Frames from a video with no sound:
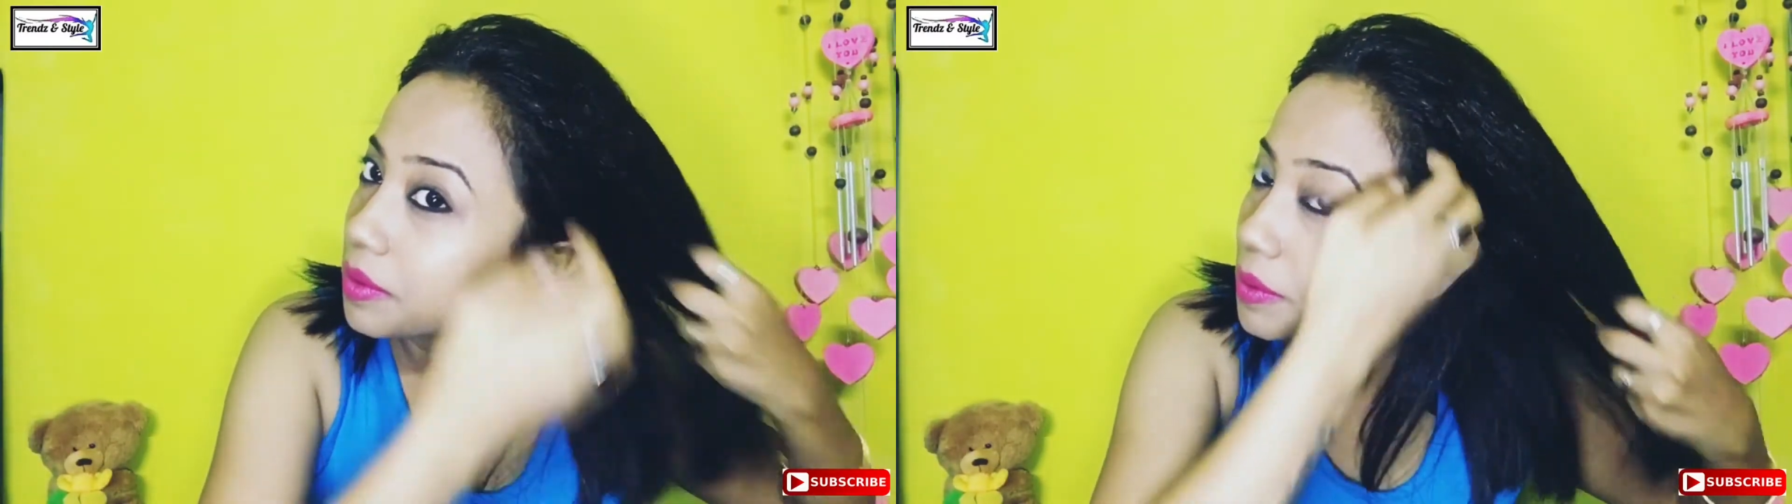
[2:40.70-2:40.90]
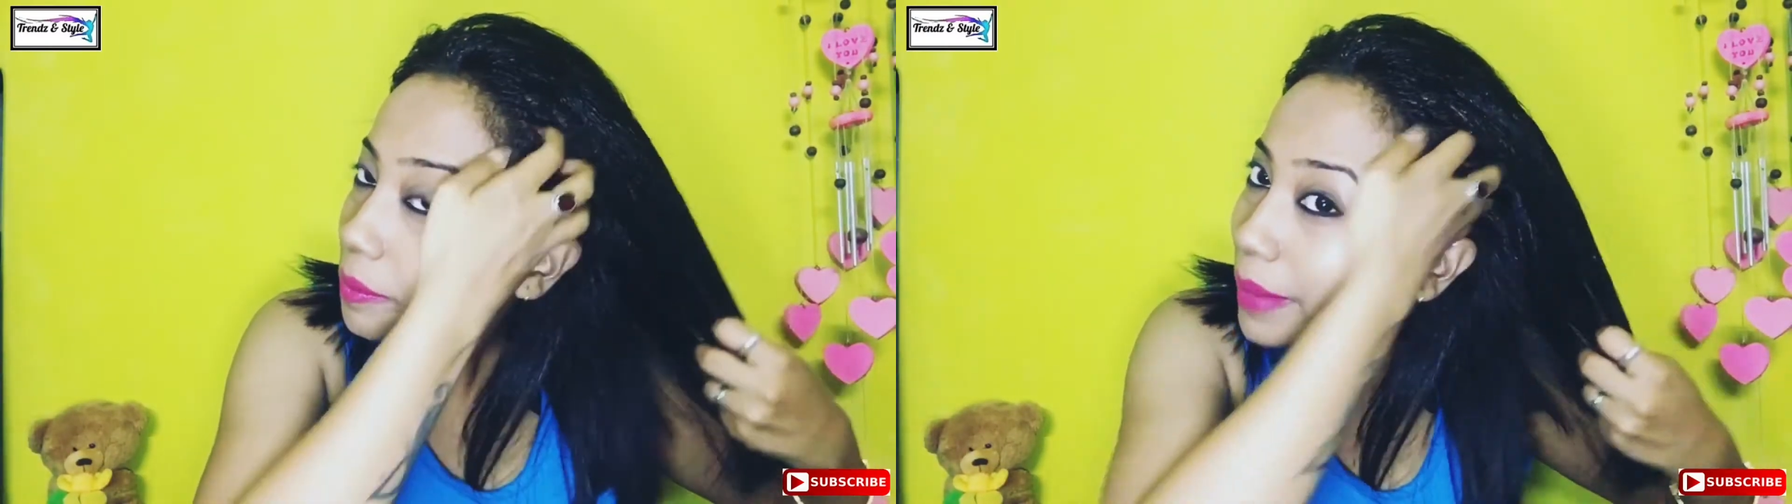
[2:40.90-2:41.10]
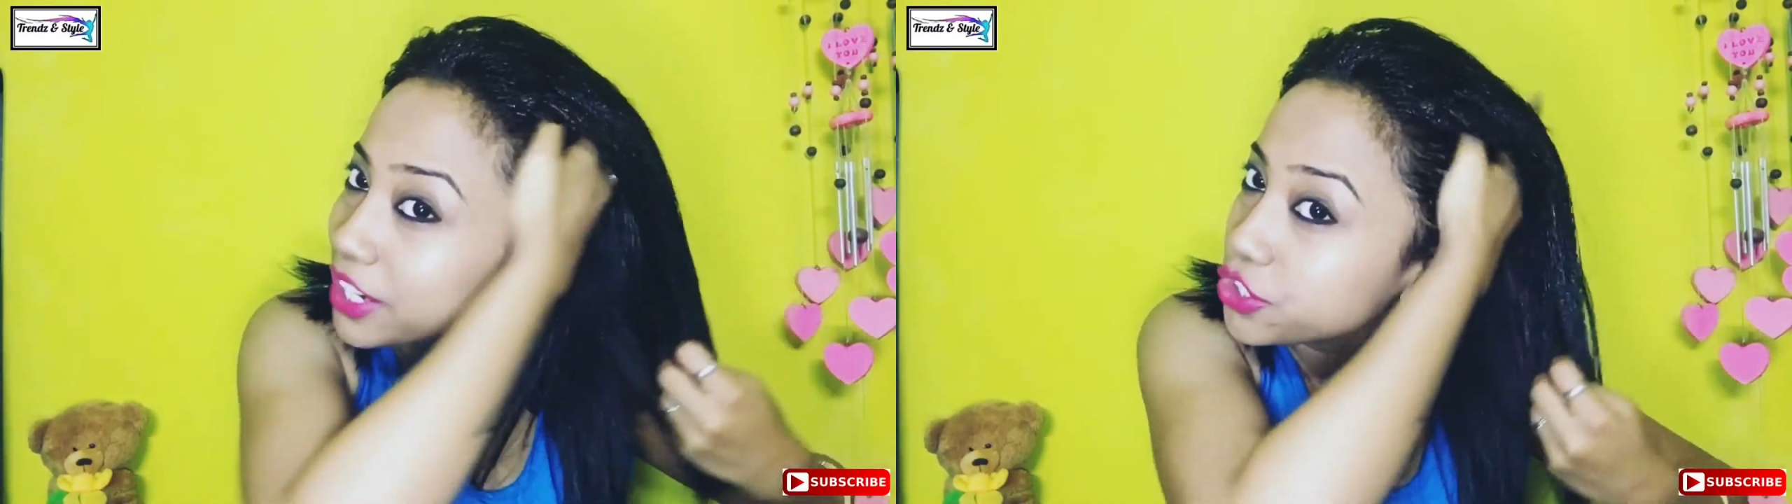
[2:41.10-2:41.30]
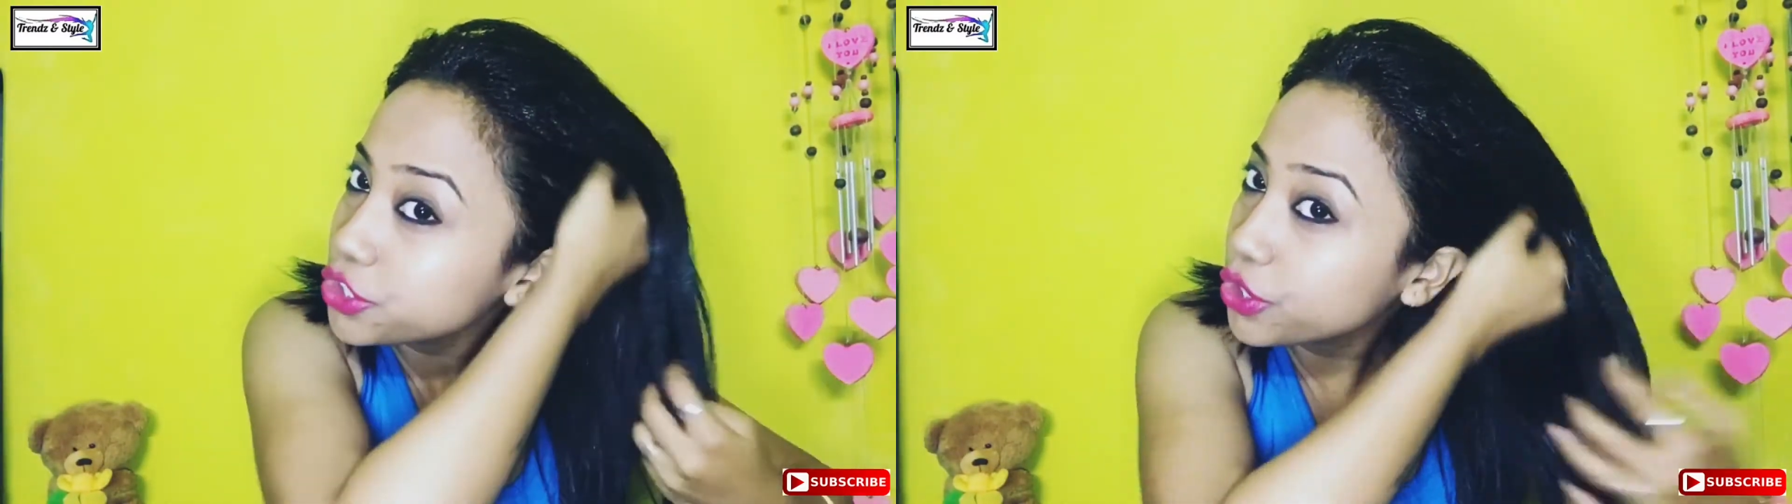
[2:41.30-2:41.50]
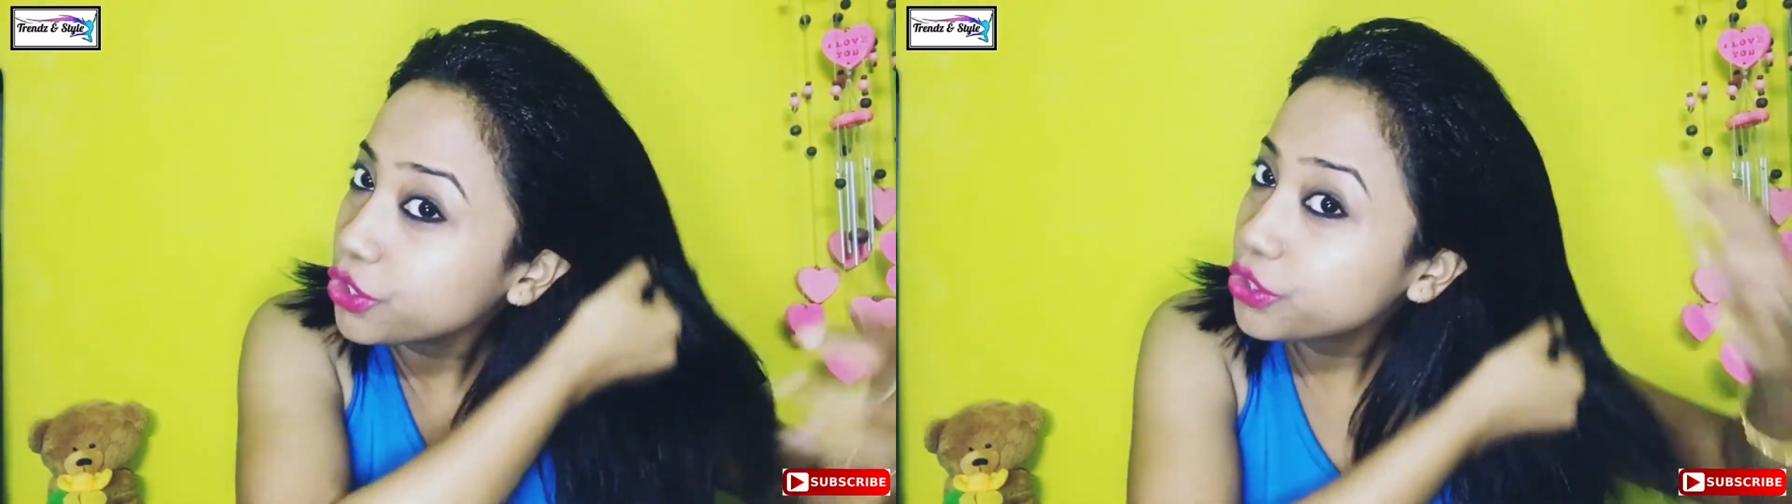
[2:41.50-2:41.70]
Make
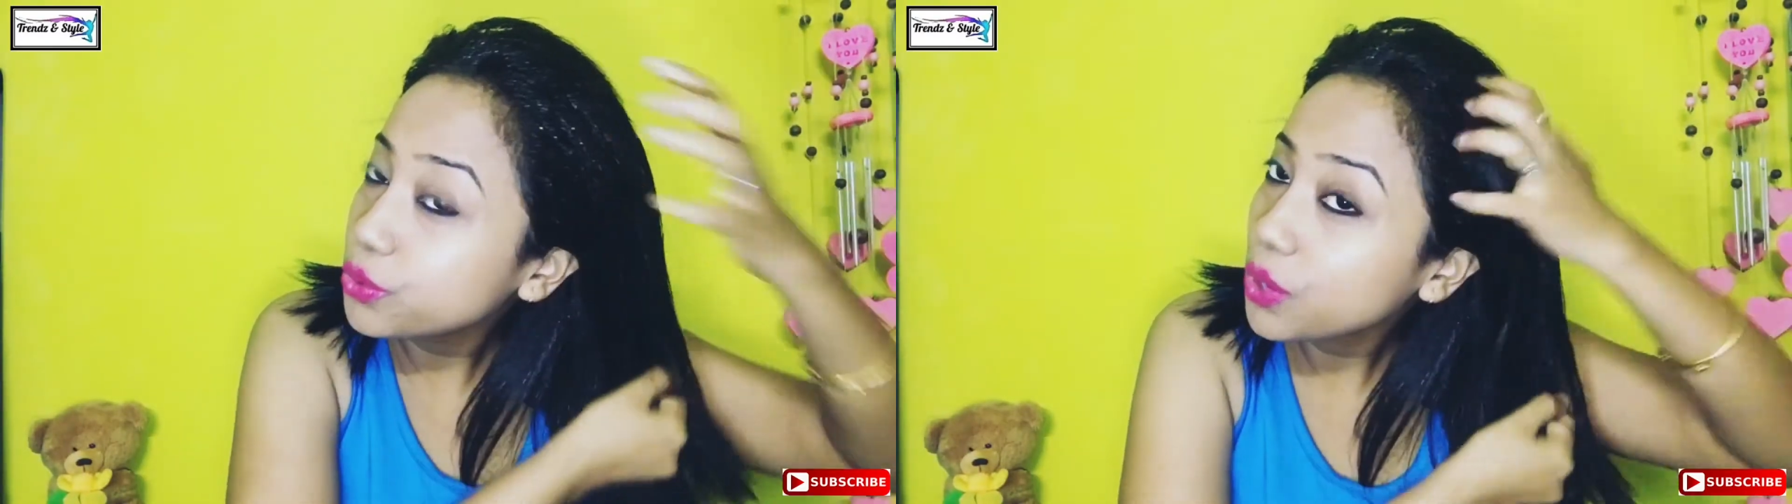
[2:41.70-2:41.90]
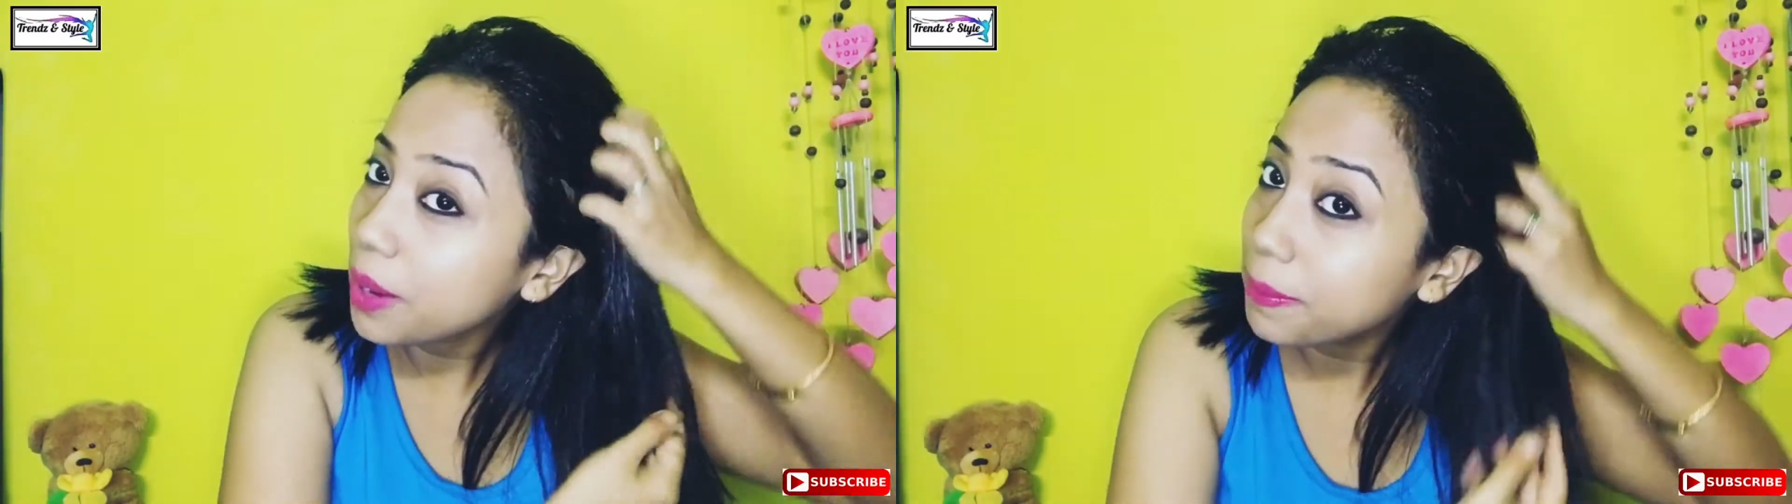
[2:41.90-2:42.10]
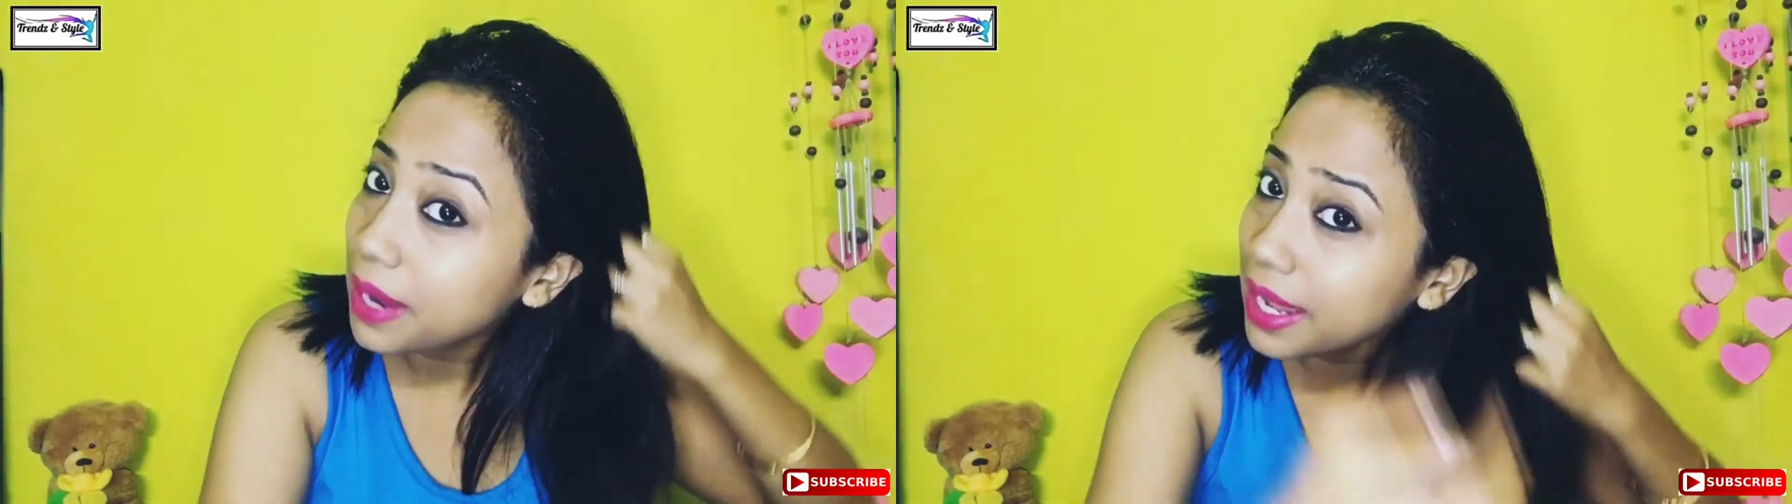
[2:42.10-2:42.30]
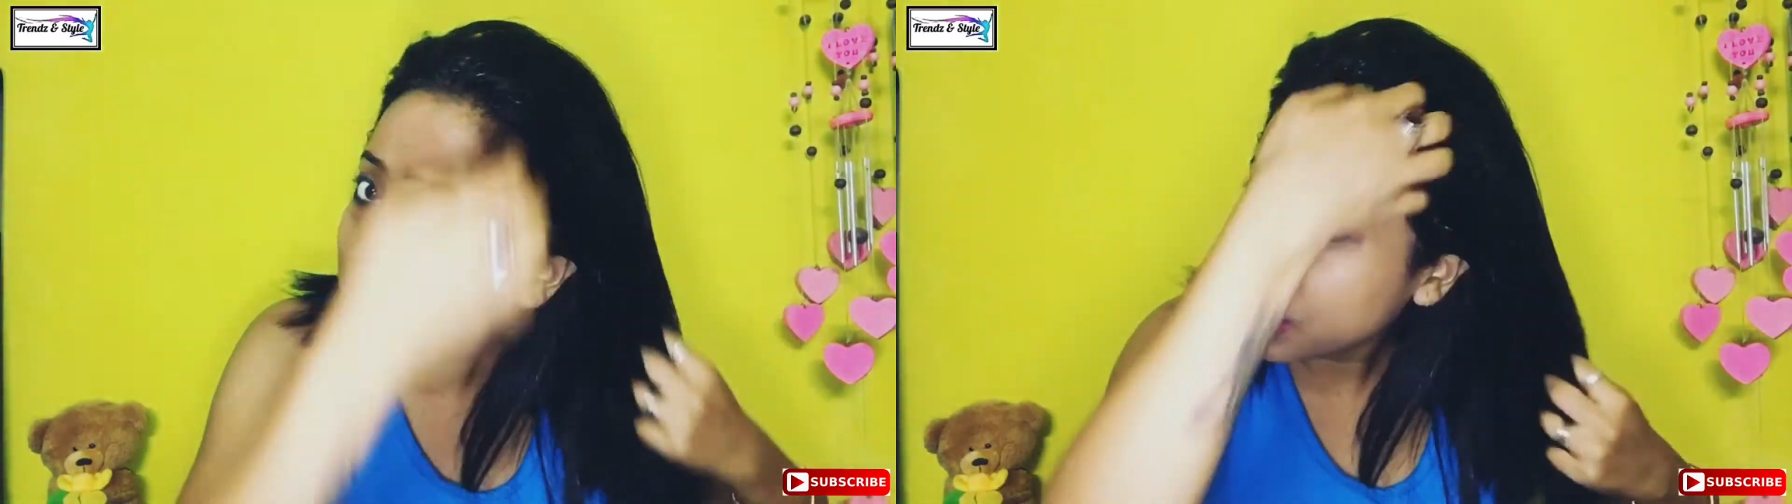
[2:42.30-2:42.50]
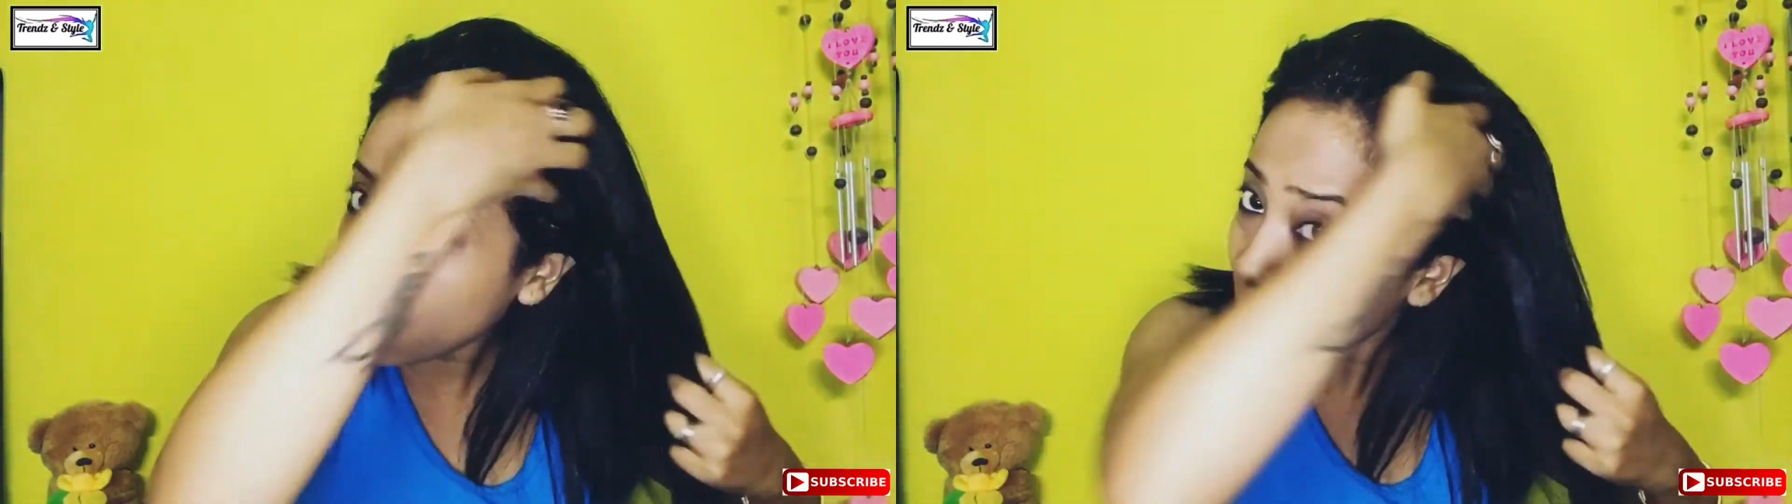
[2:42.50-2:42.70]
sure you apply the